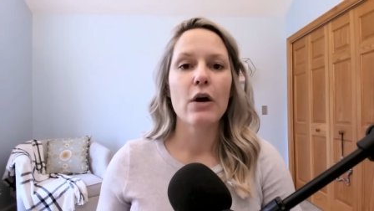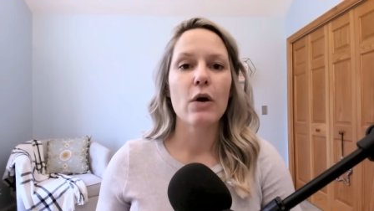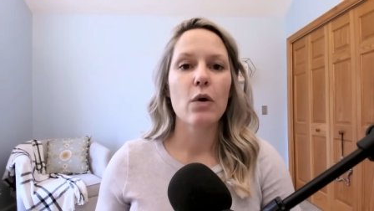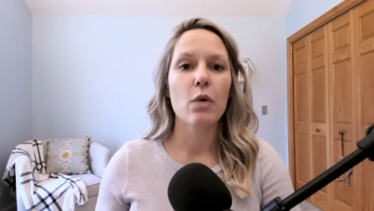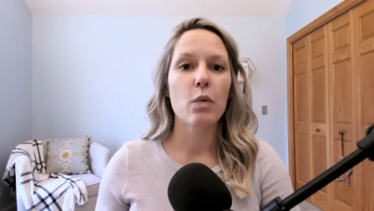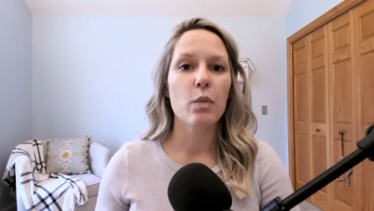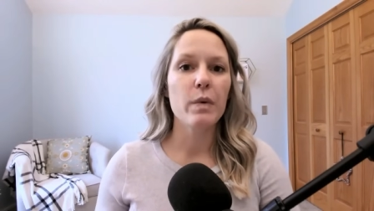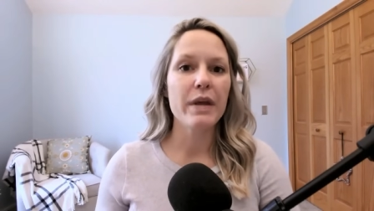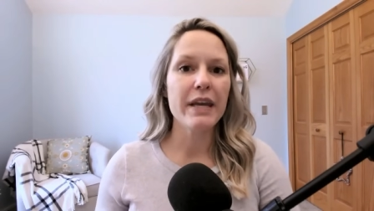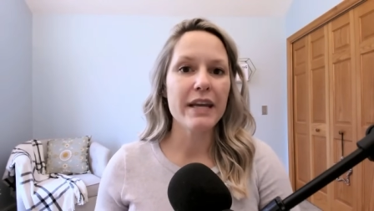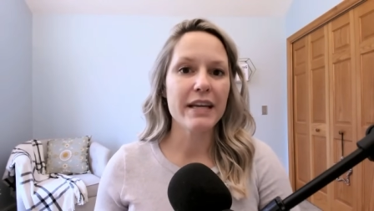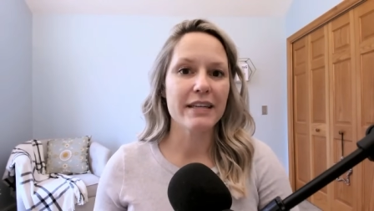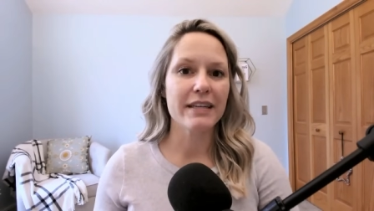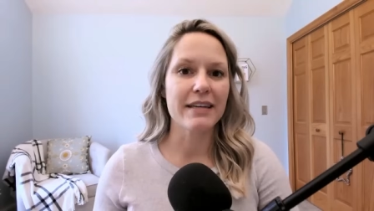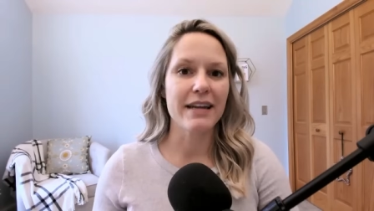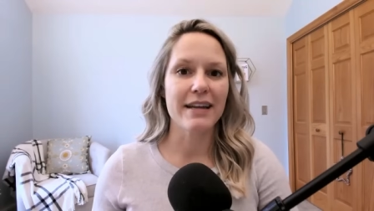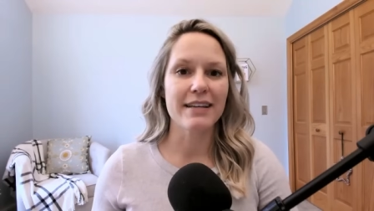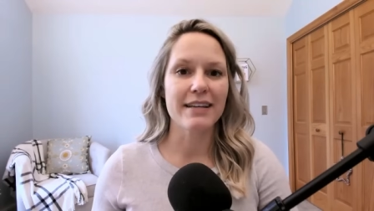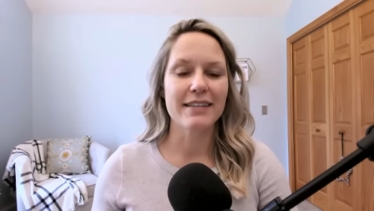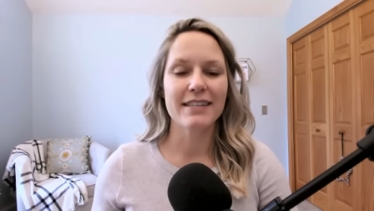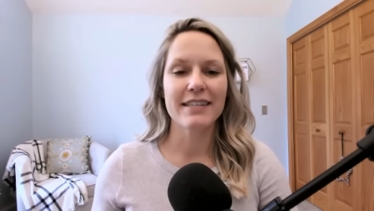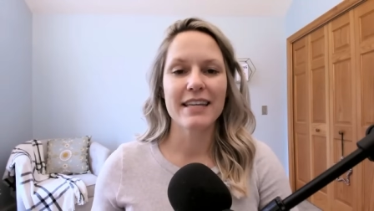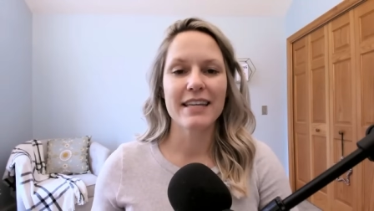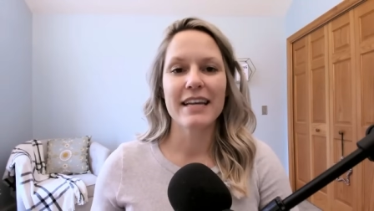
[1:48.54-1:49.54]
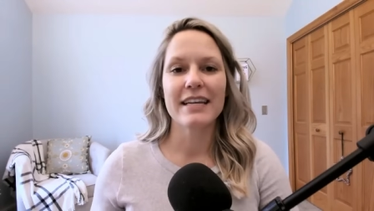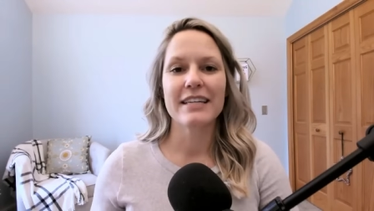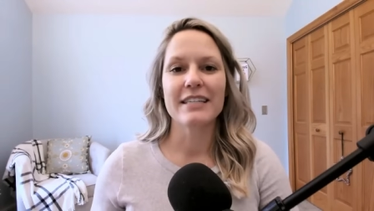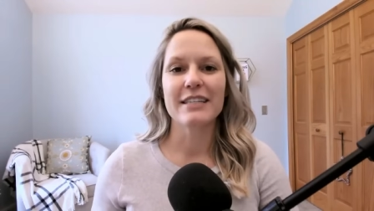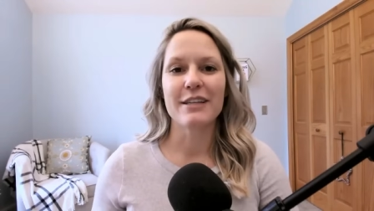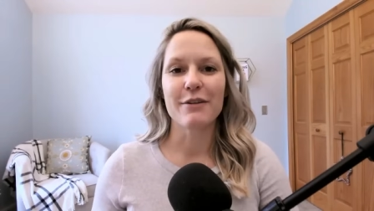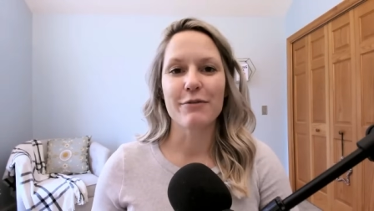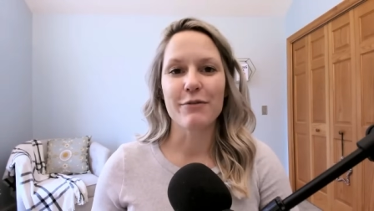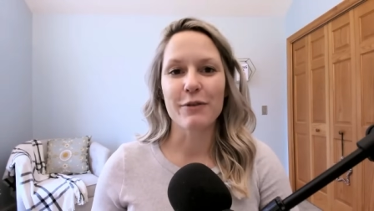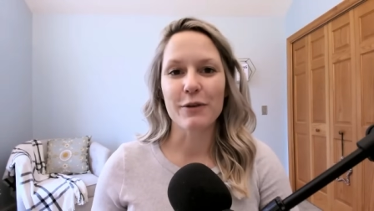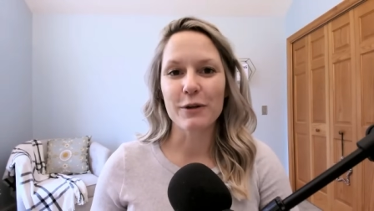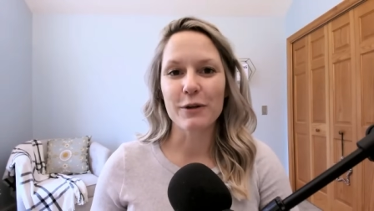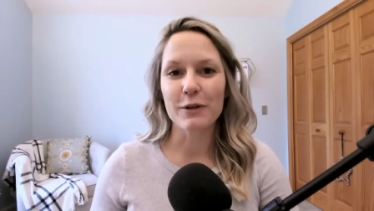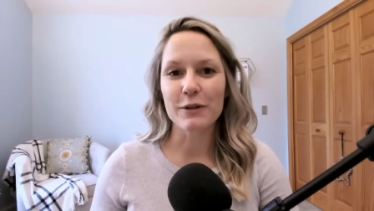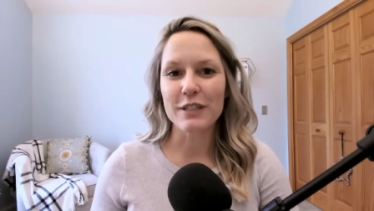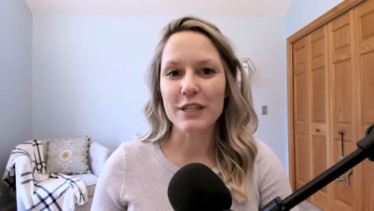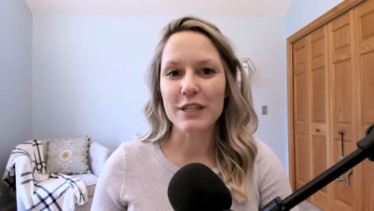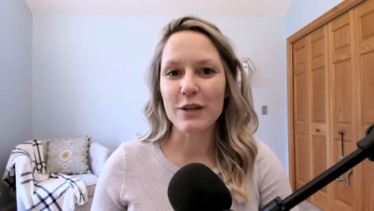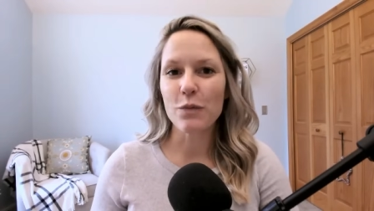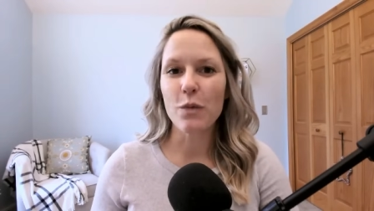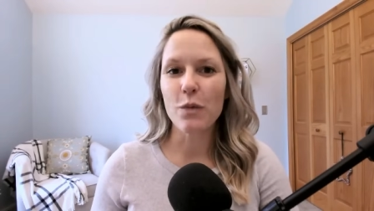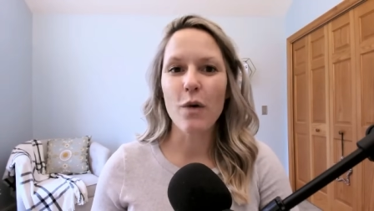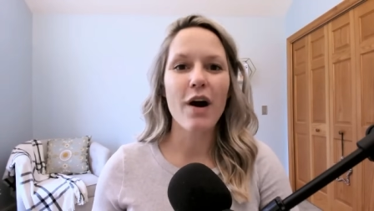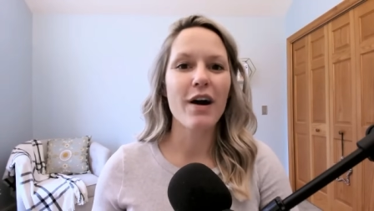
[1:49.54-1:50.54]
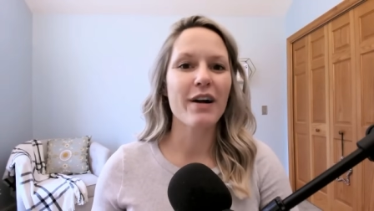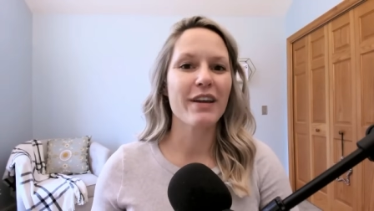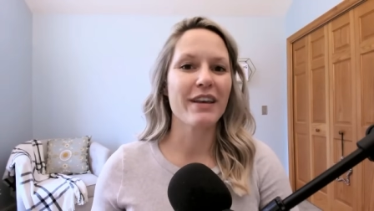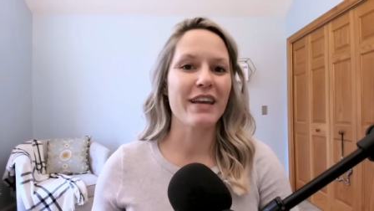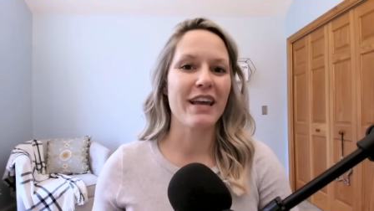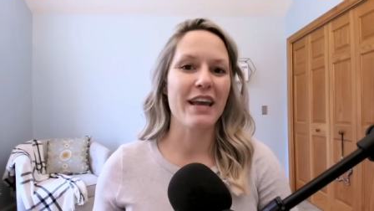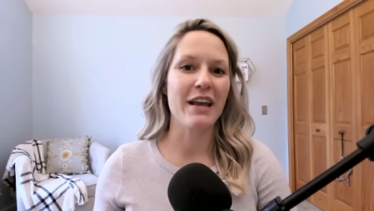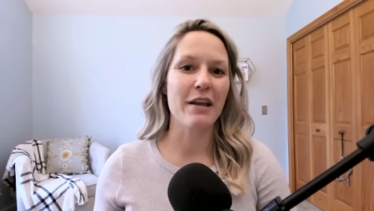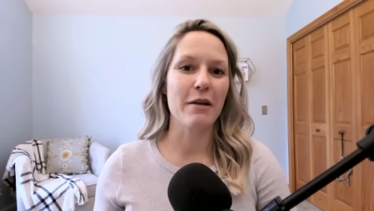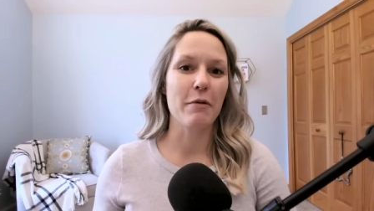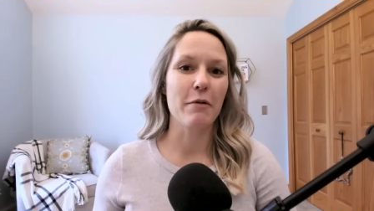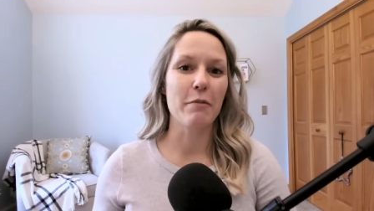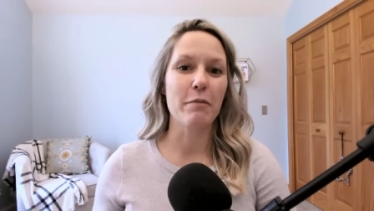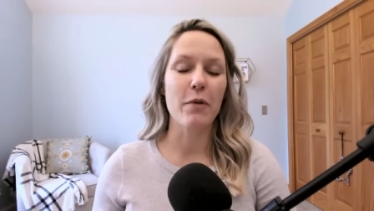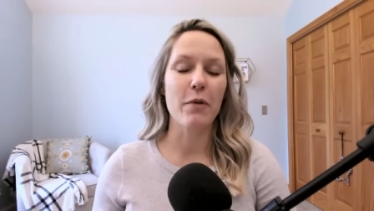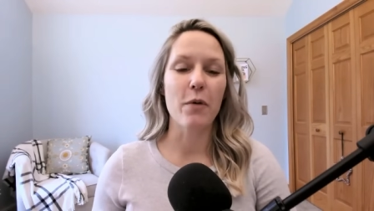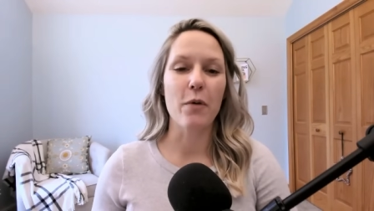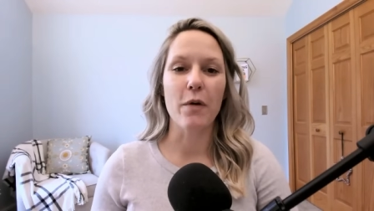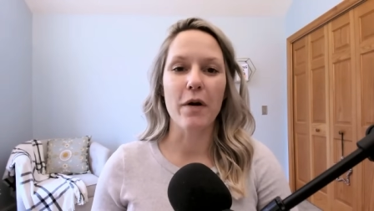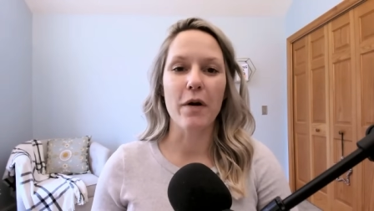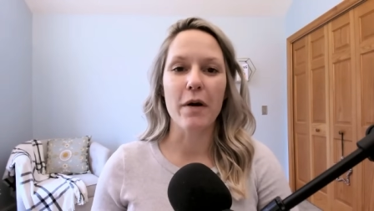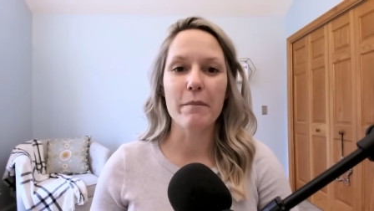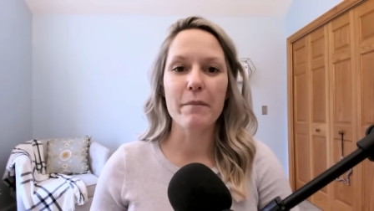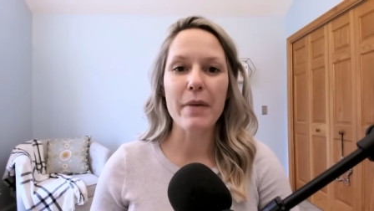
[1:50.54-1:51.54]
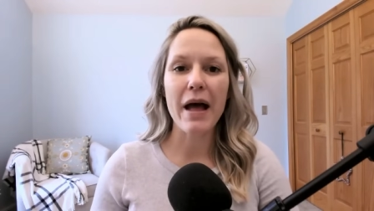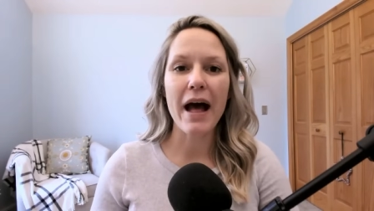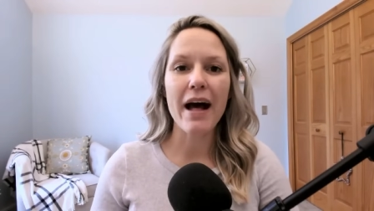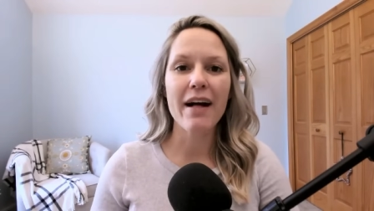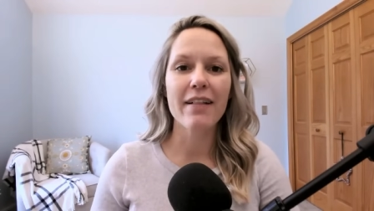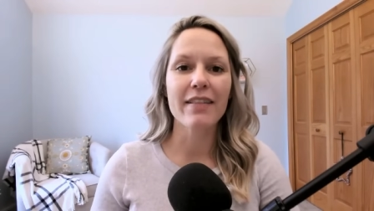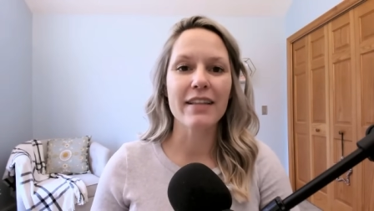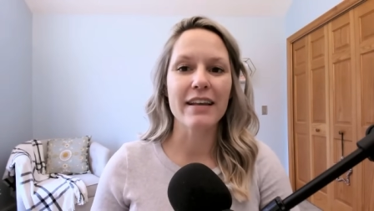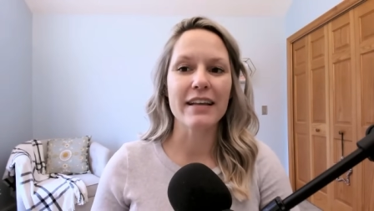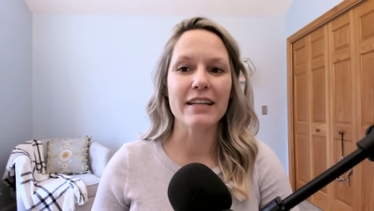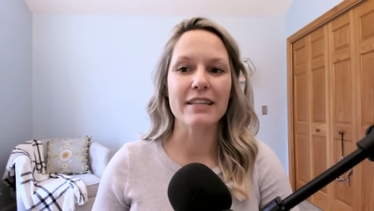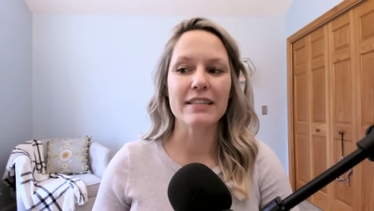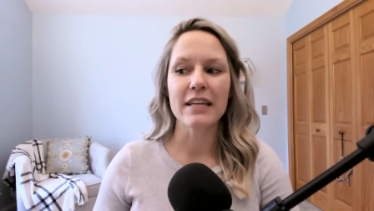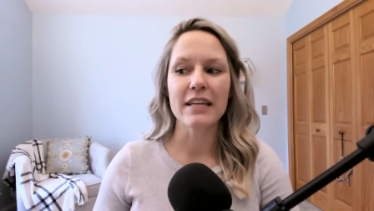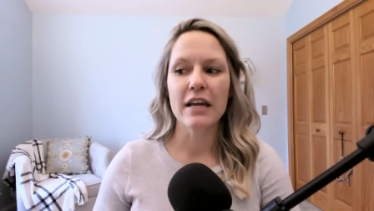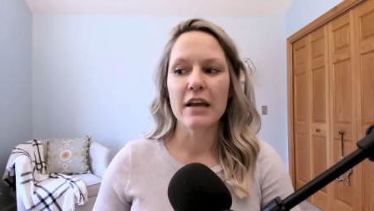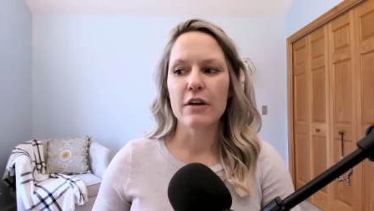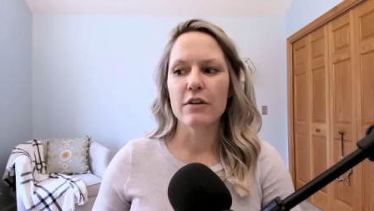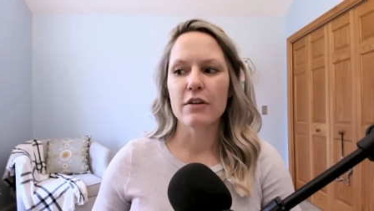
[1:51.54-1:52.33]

weakness, difficulty walking, poor balance,